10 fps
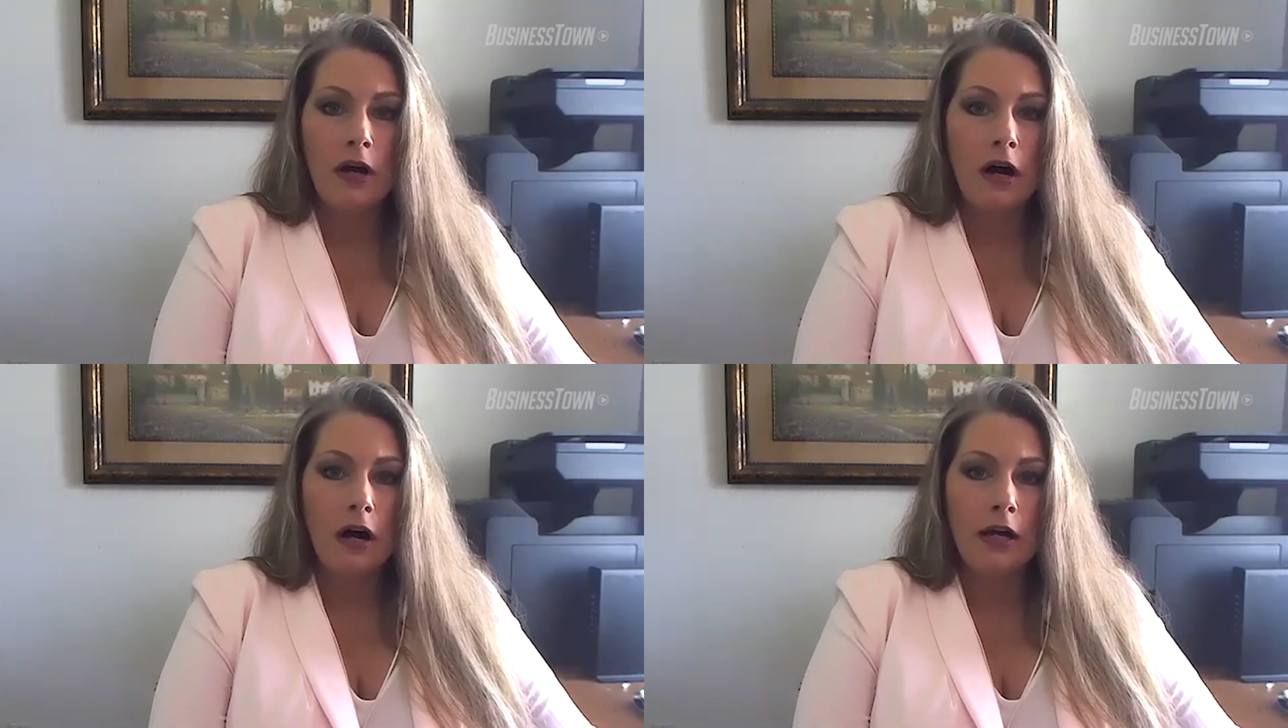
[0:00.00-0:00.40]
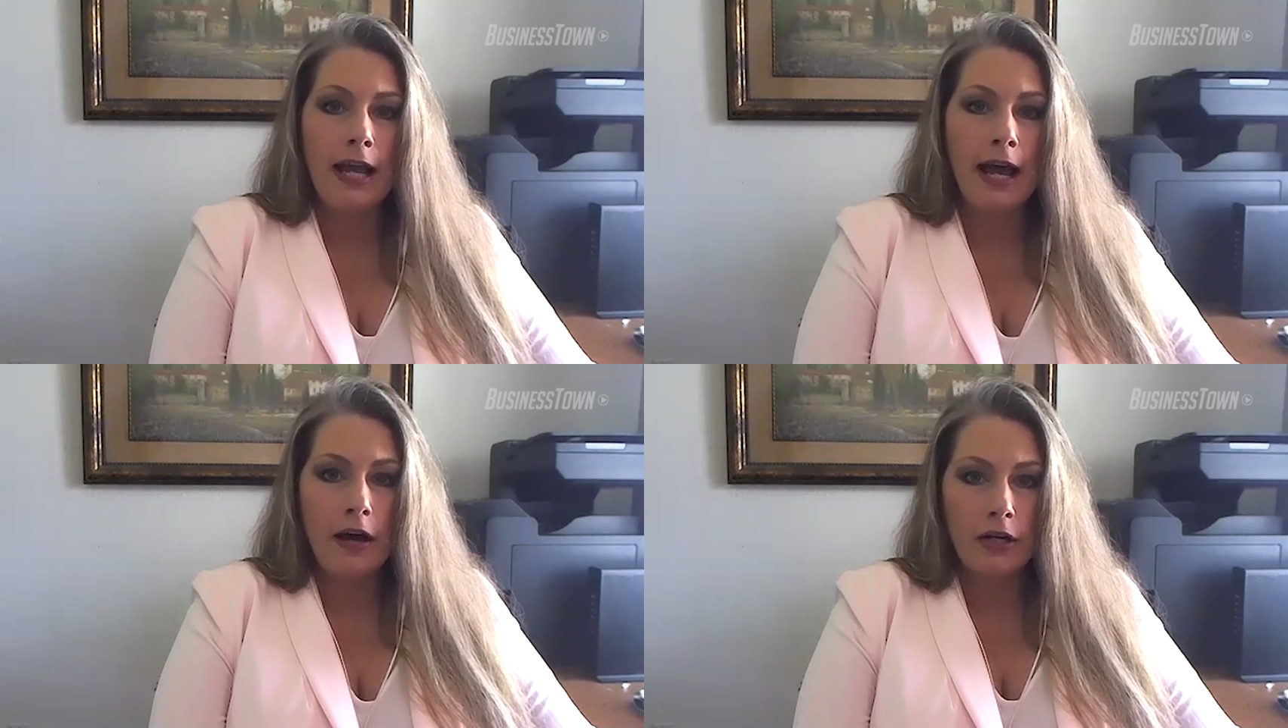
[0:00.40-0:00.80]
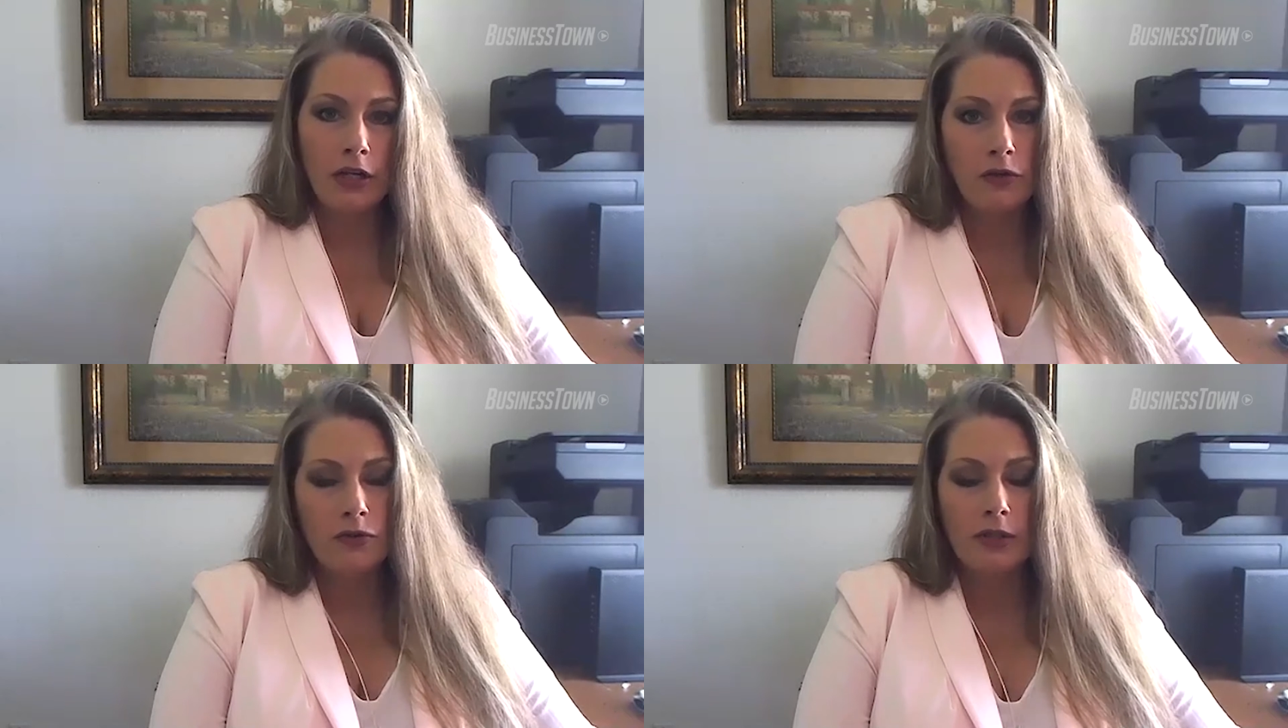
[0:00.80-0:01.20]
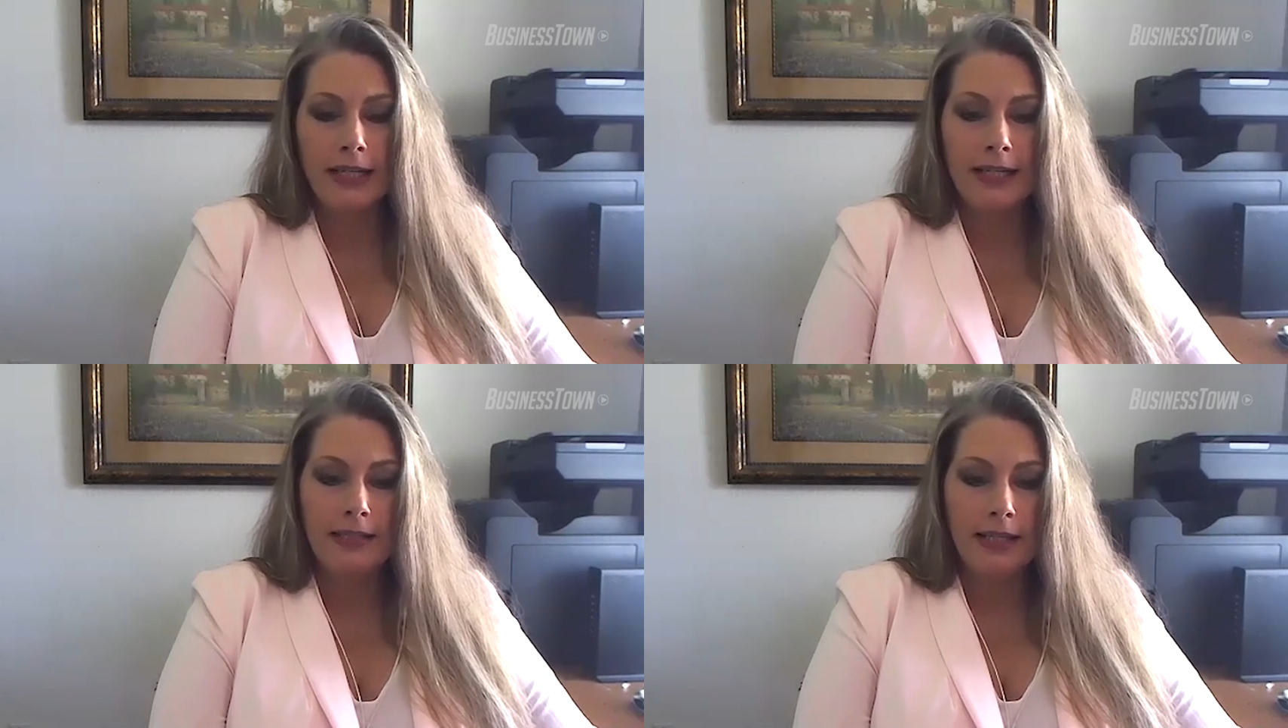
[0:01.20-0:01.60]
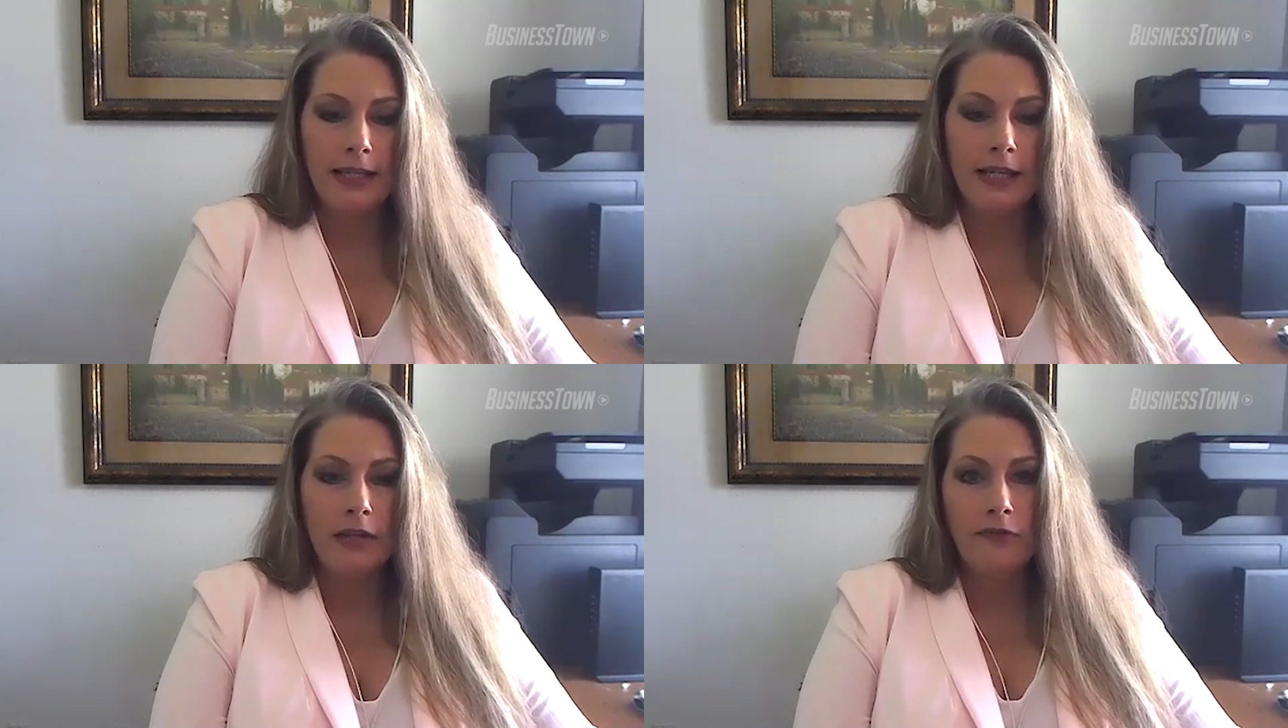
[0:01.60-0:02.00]
on how to use
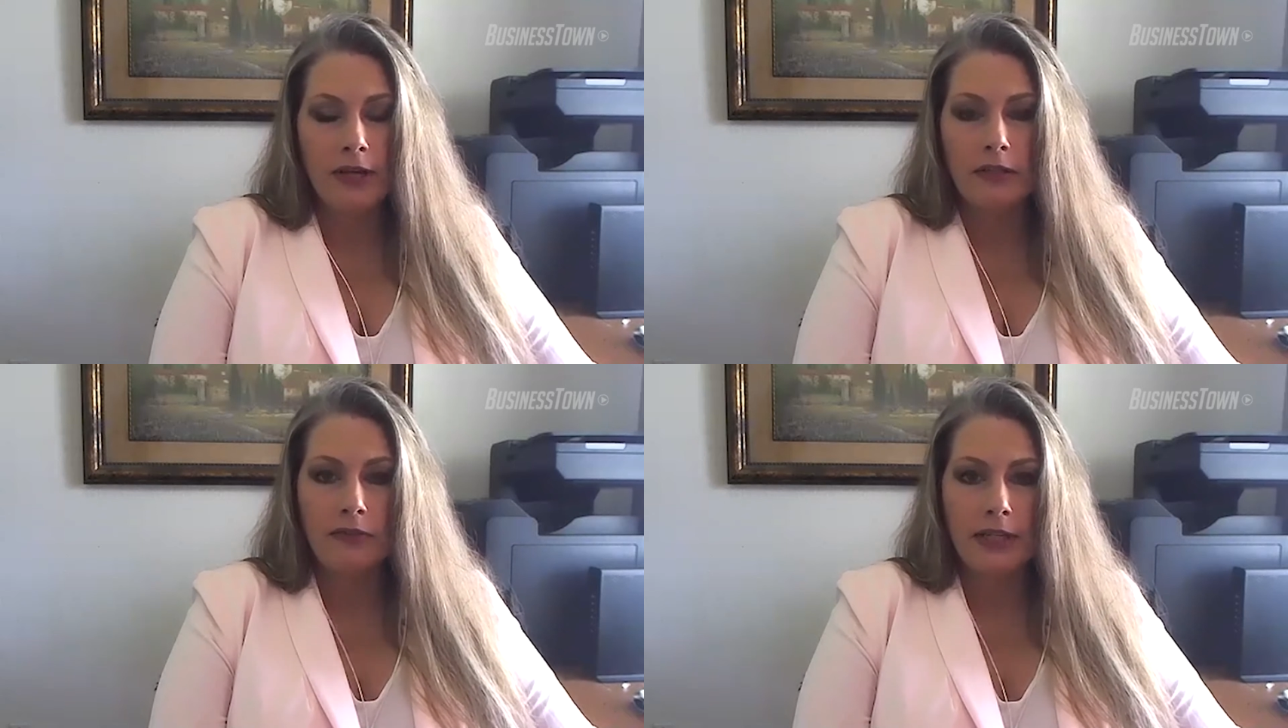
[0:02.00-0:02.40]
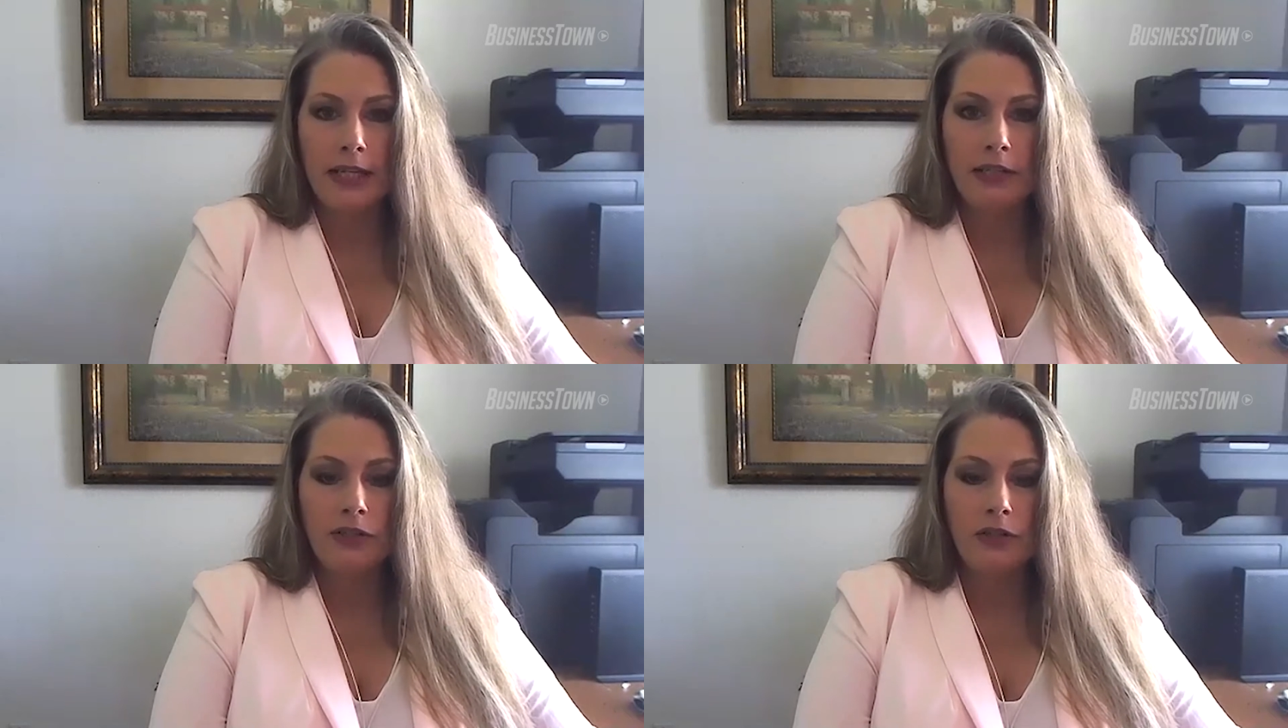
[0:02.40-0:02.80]
LinkedIn effectively